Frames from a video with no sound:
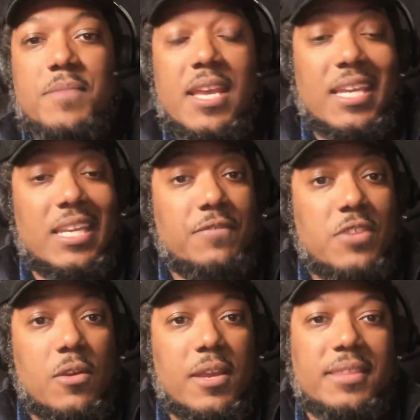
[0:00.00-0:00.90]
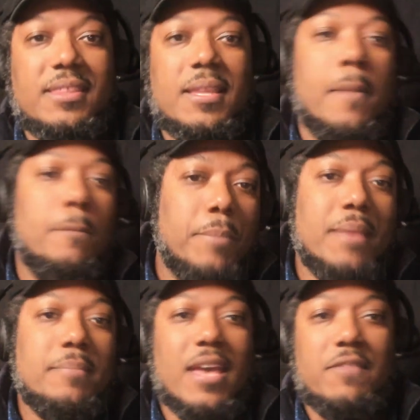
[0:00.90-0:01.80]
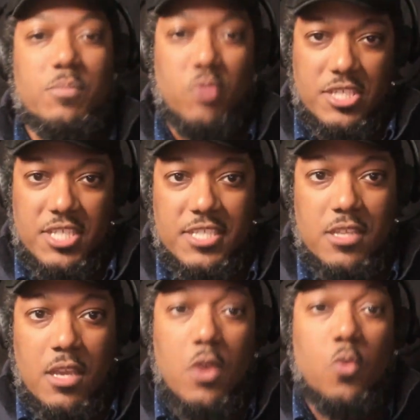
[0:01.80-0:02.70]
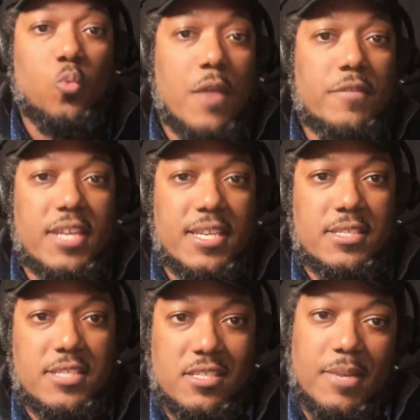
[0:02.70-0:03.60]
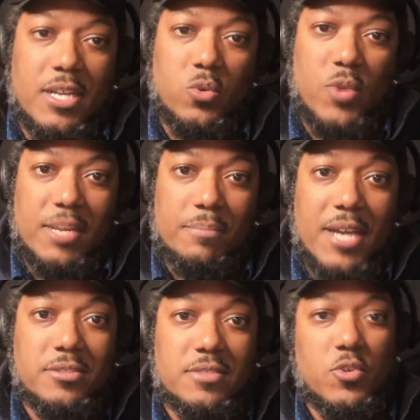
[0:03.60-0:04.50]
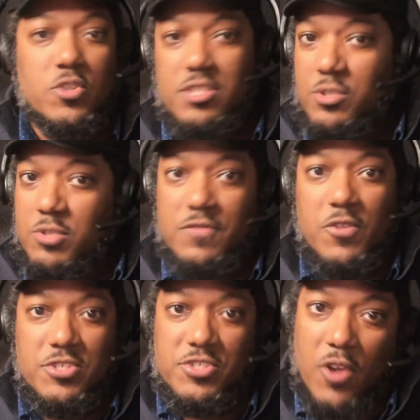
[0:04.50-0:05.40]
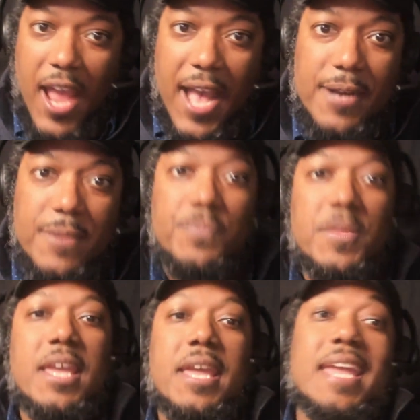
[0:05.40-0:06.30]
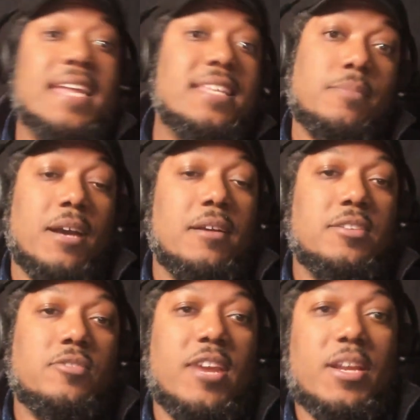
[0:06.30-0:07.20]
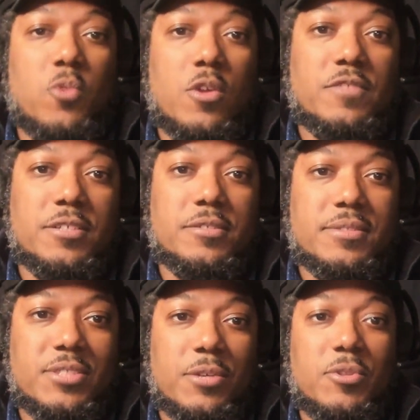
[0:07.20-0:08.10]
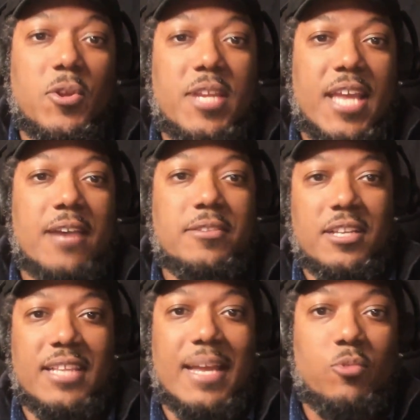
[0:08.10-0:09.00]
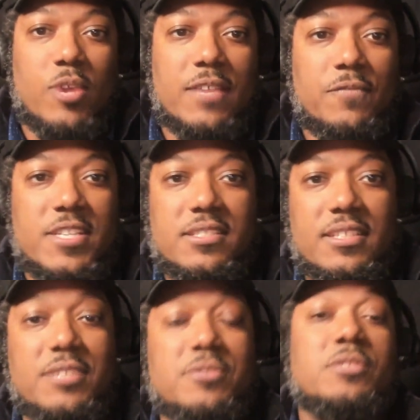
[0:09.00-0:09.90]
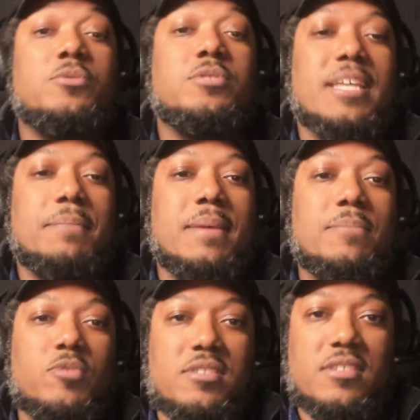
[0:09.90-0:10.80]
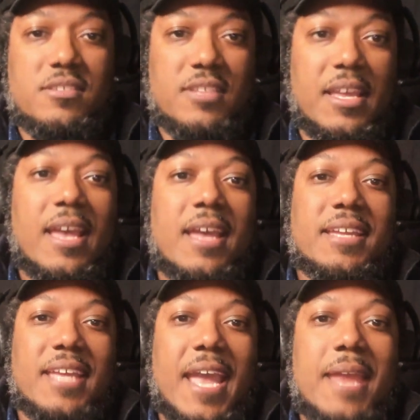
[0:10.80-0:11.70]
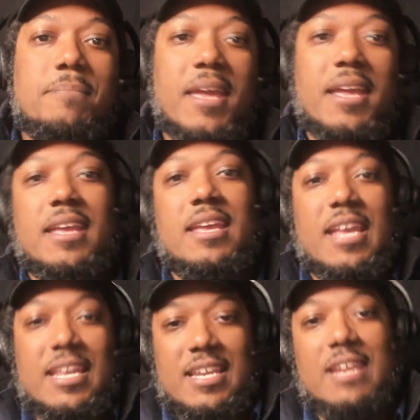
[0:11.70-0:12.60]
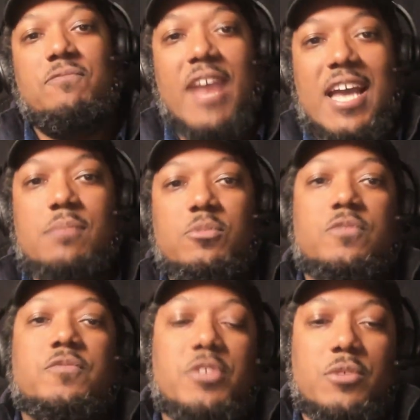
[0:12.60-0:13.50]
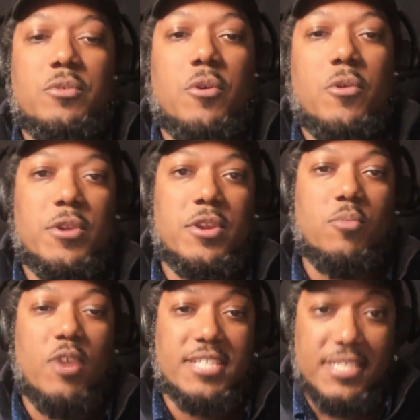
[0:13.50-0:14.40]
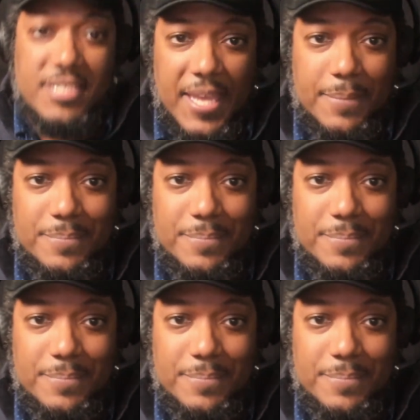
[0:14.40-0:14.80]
And if you're in BIM heavy projects, Revit isn't just about creating models. Of course, the newest versions are out. It's about integrating workflows. So learning how to collaborate efficiently using tools like BIM 360 can make it invaluable for you or your project team.